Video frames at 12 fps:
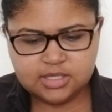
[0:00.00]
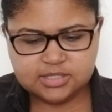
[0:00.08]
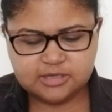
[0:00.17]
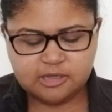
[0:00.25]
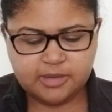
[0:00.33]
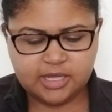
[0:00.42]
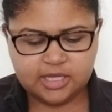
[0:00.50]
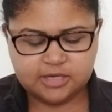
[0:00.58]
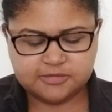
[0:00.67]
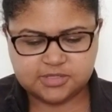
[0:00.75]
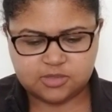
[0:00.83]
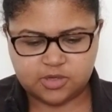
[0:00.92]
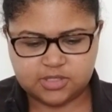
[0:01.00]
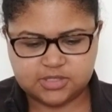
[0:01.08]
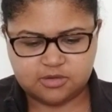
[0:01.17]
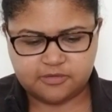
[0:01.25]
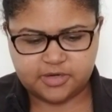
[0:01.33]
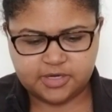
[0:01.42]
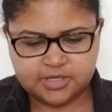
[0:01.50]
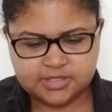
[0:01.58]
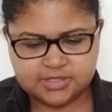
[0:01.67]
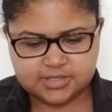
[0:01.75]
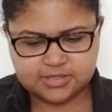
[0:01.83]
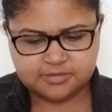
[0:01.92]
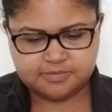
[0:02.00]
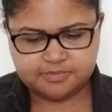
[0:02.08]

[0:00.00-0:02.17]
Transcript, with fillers: So we have an Eight of Swords in reverse